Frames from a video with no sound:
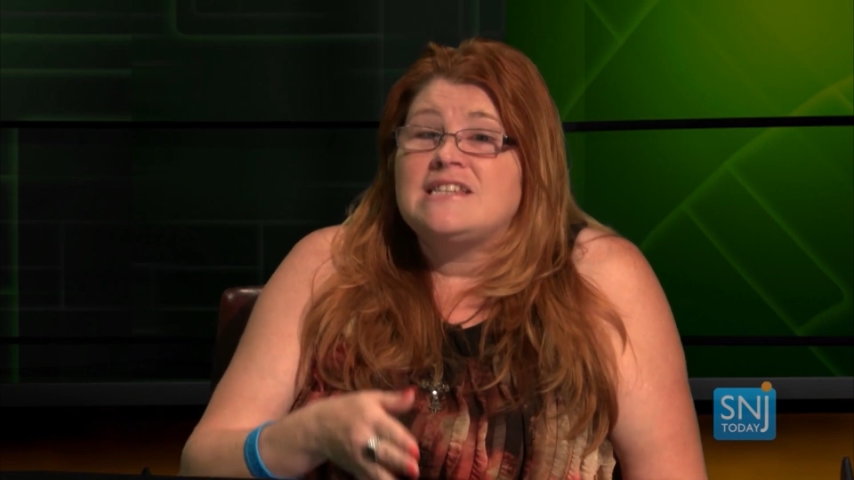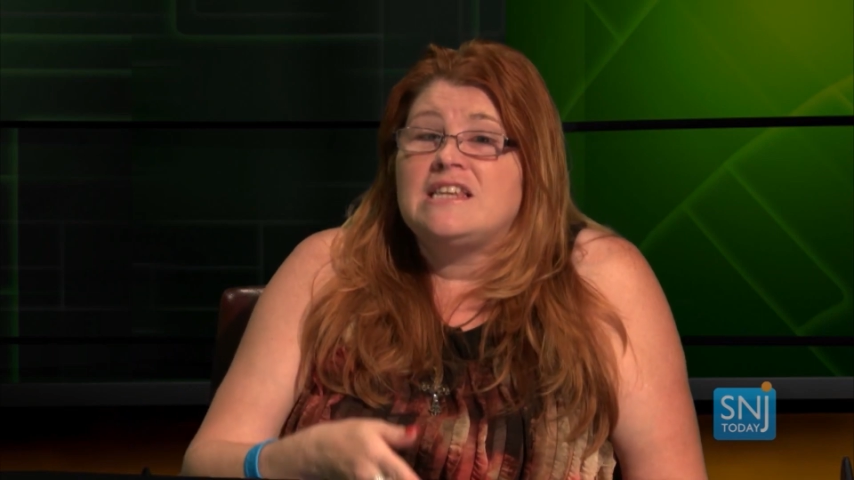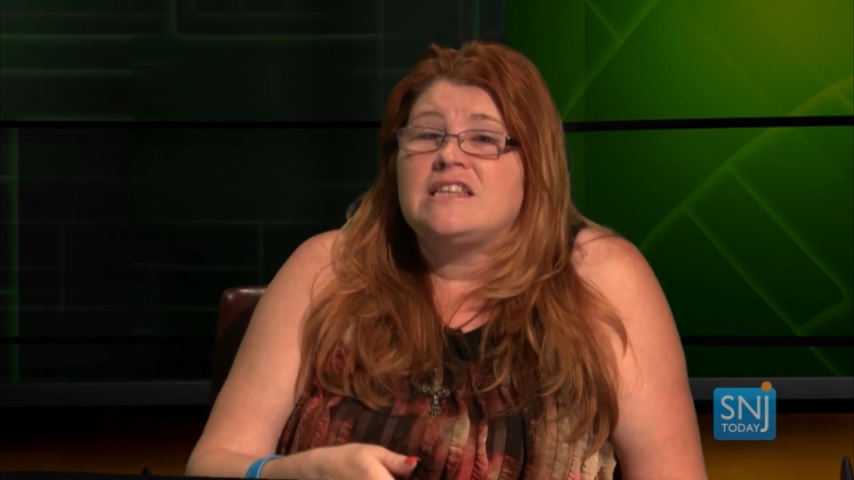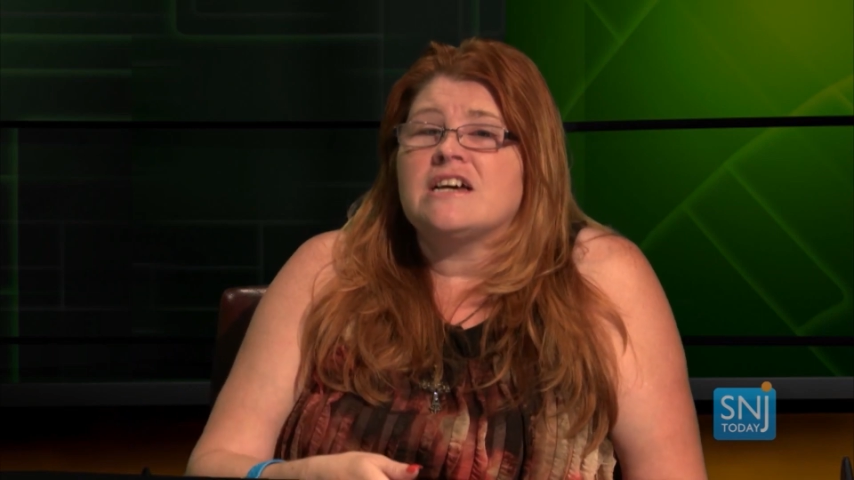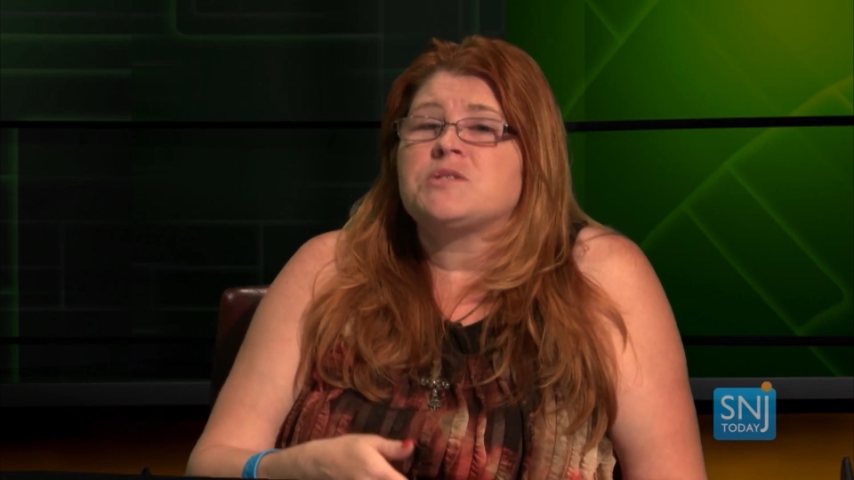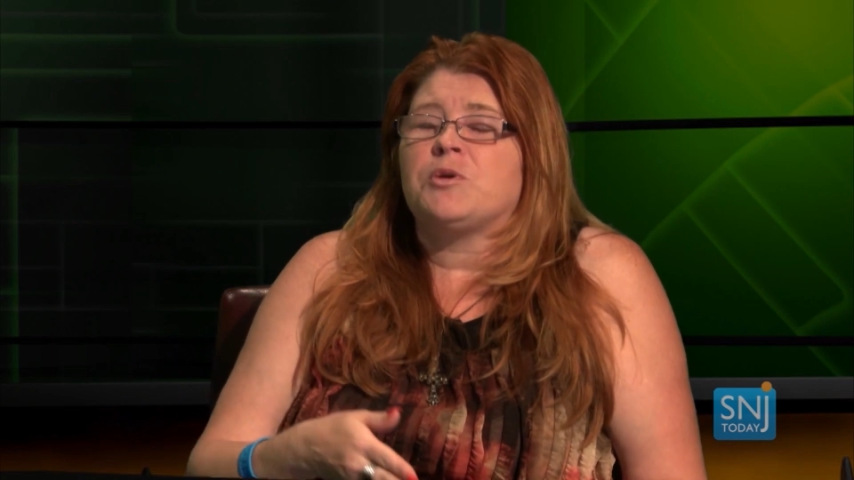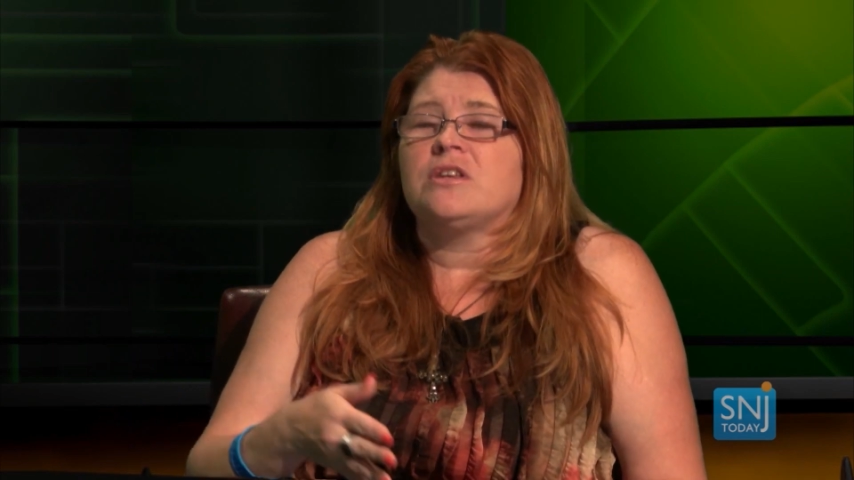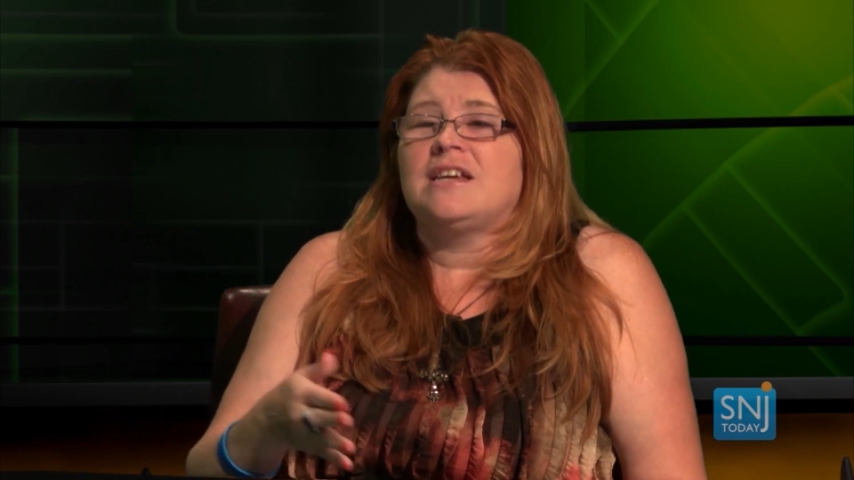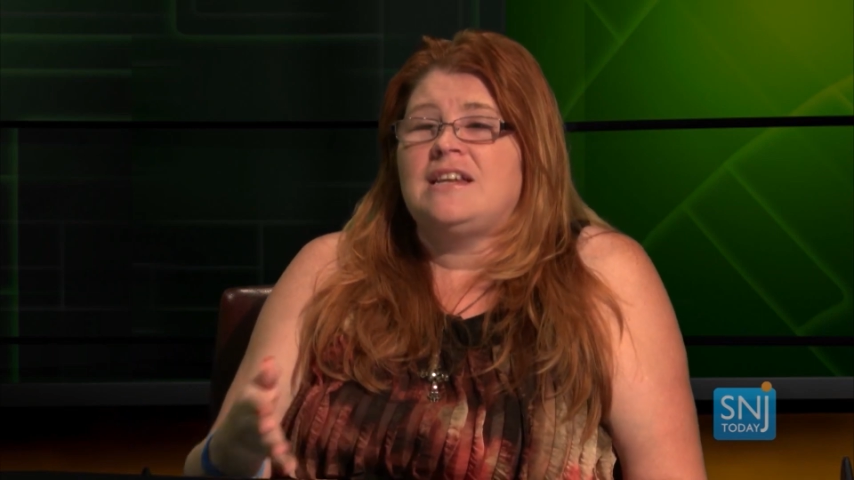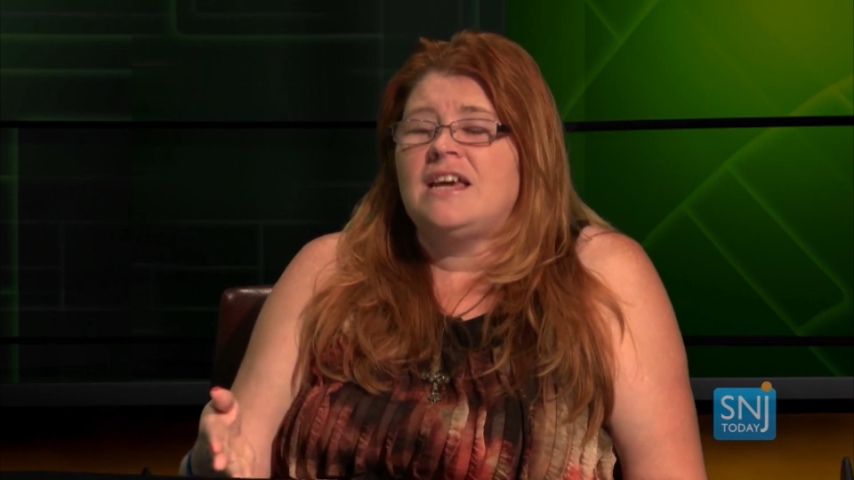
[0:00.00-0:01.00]

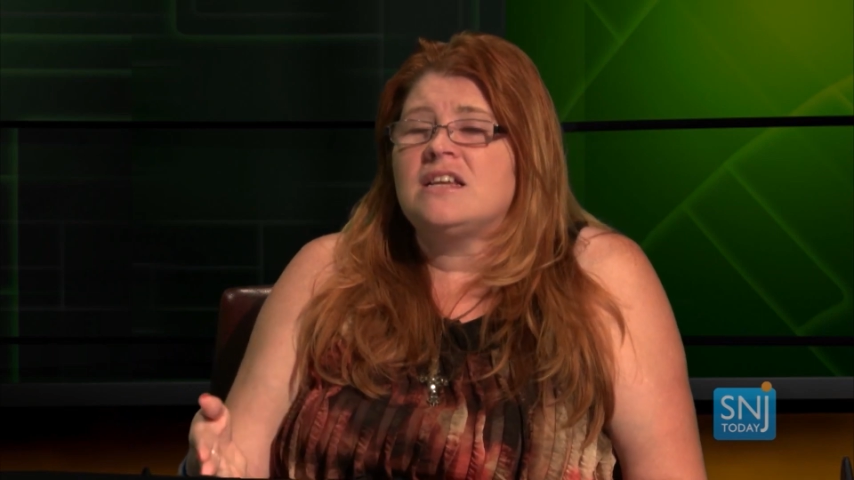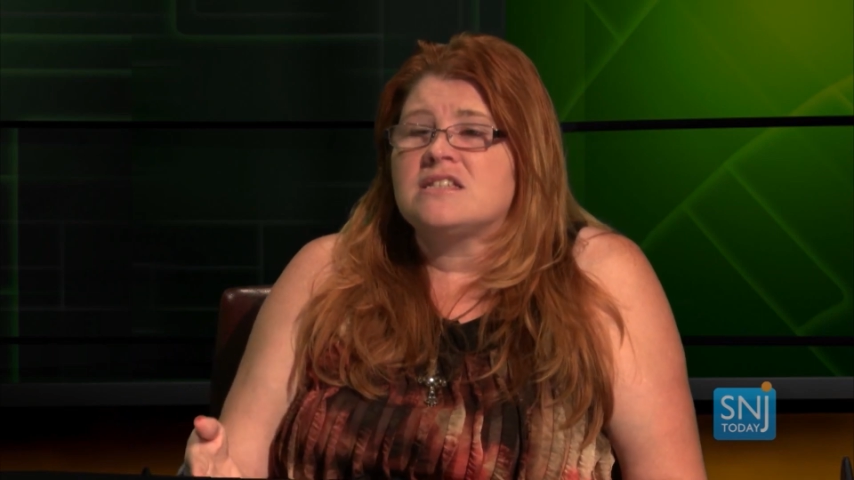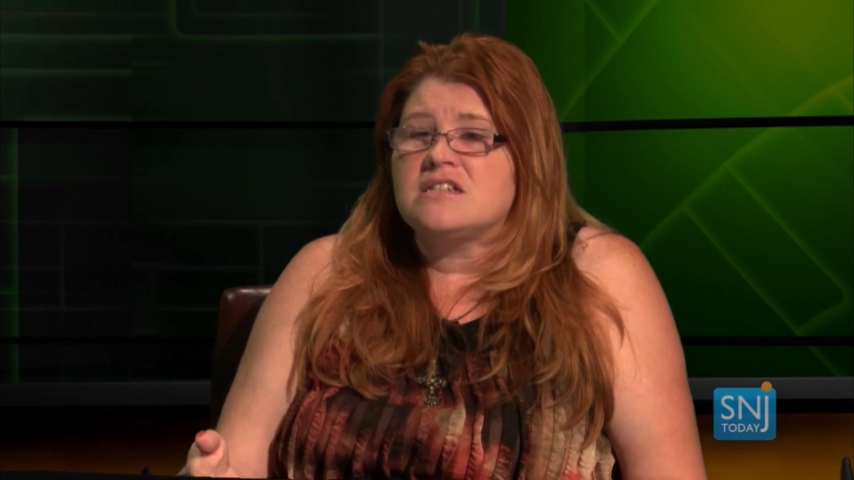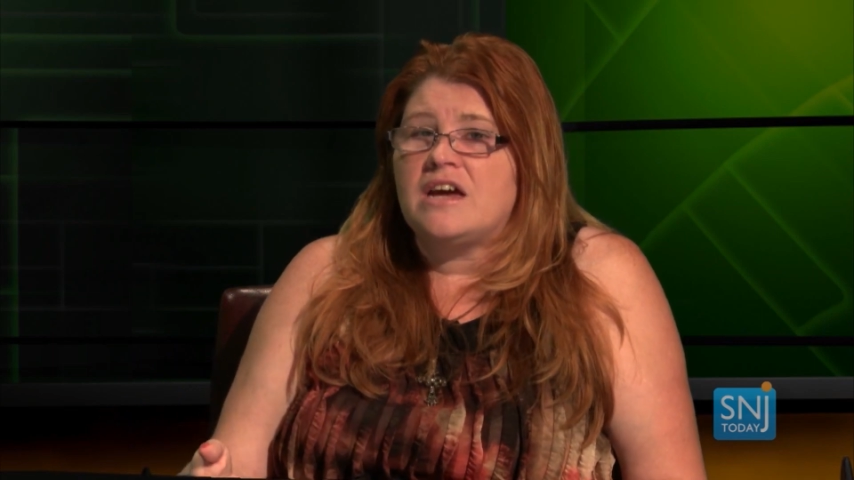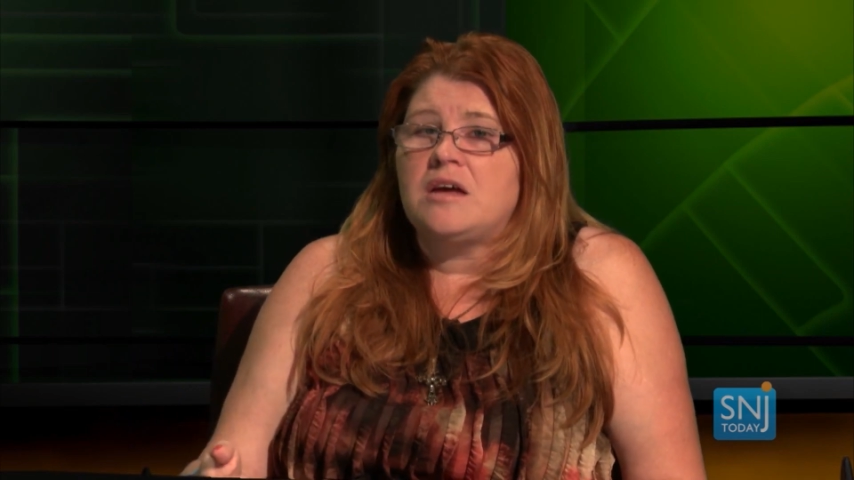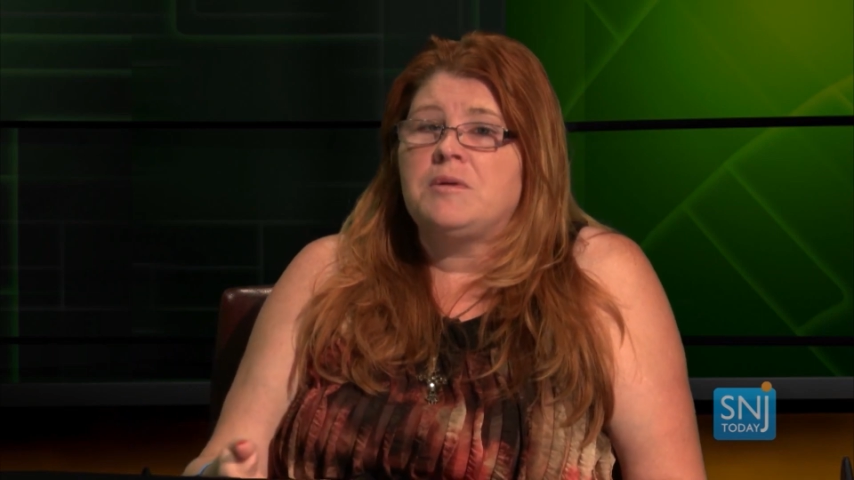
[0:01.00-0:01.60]
desperately needed today